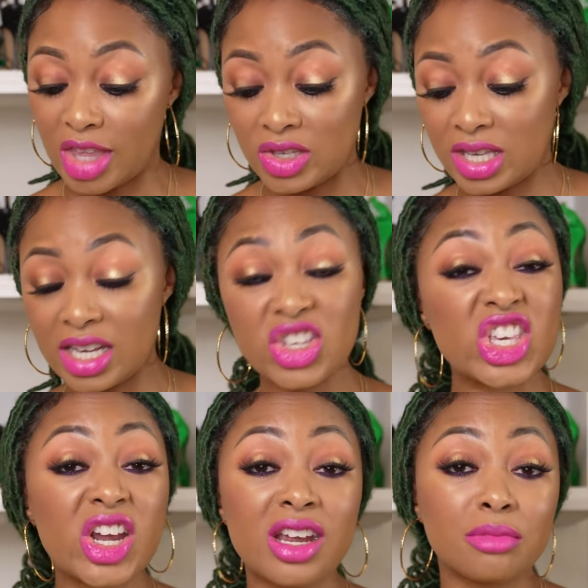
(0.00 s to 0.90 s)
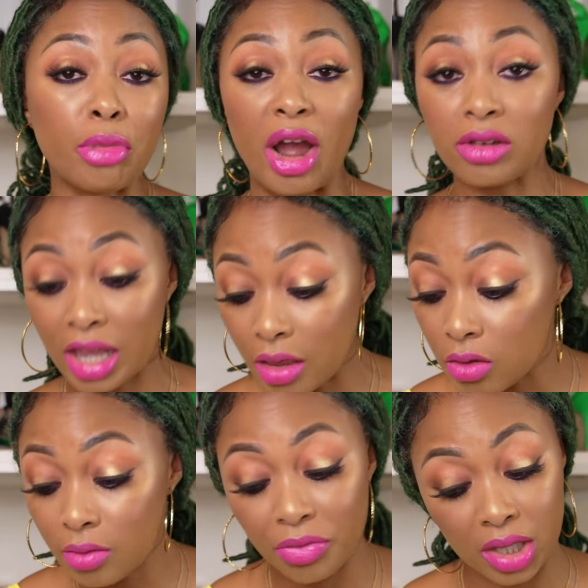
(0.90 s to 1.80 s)
I just had to share it. Brown
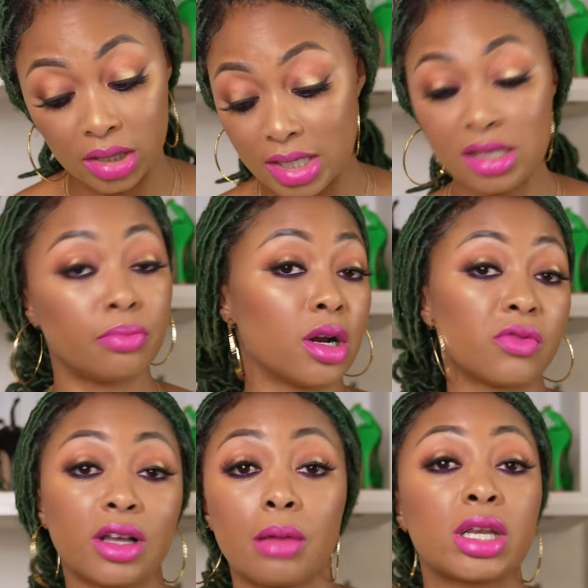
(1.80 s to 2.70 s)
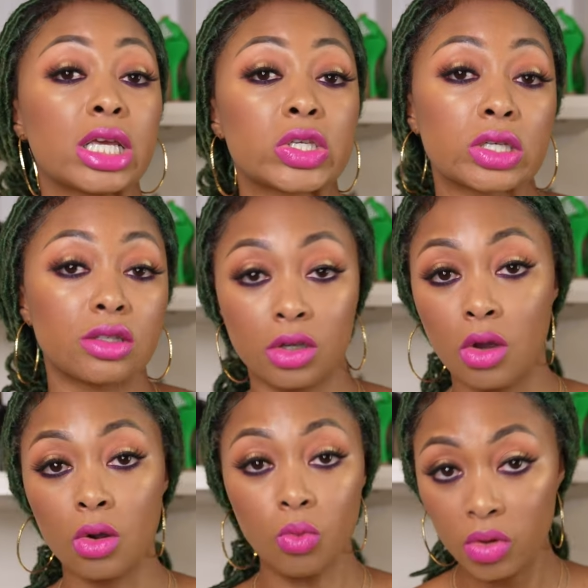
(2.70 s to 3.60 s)
leather. I think that's the perfect combination to
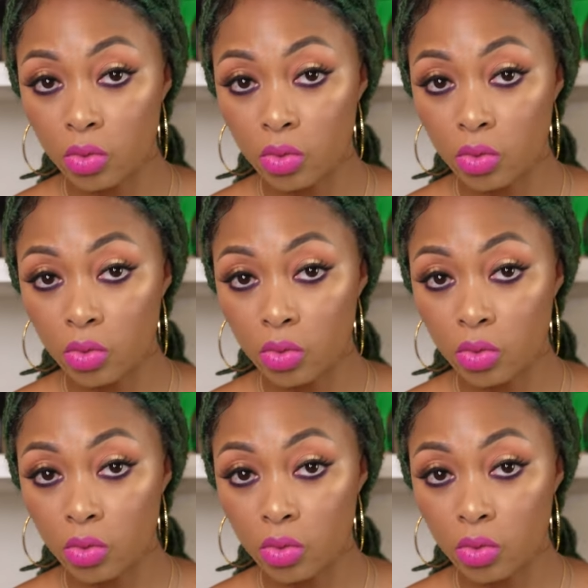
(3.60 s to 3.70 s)
go with